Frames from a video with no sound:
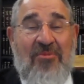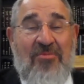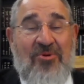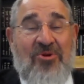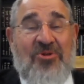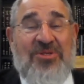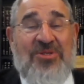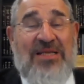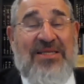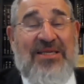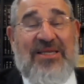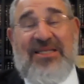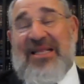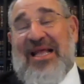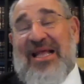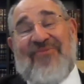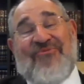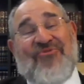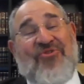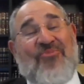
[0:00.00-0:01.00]
Because they didn't
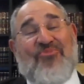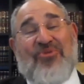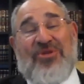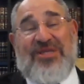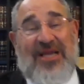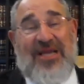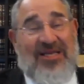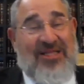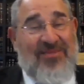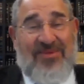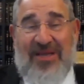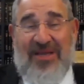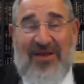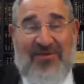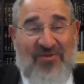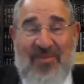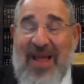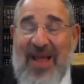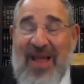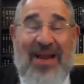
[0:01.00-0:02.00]
have to protect
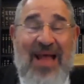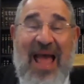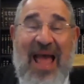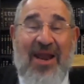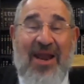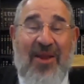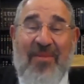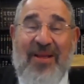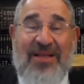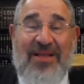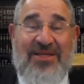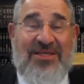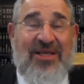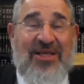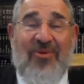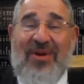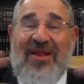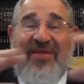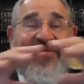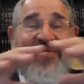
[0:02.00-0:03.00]
themselves from enemies.
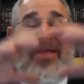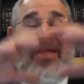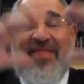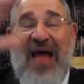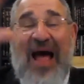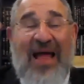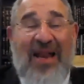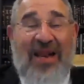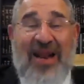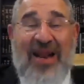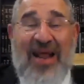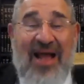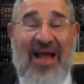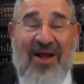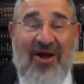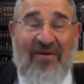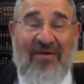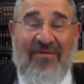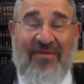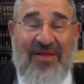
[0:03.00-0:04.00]
They were living in the Ananei
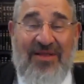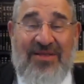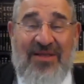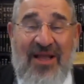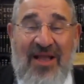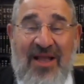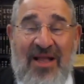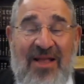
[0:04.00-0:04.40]
HaKavod.